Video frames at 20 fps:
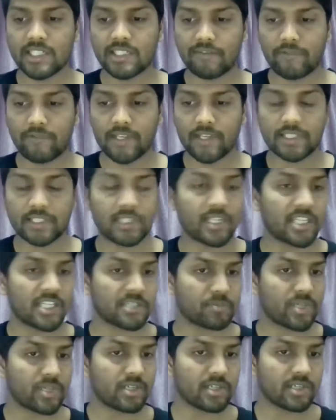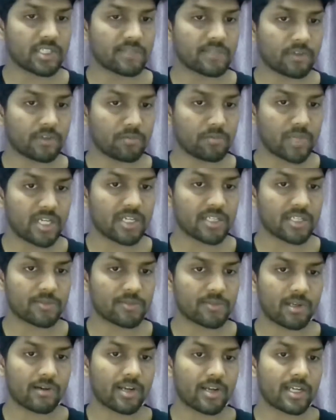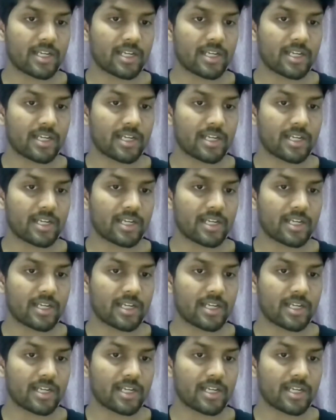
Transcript: a first-hand experience for me as well, right?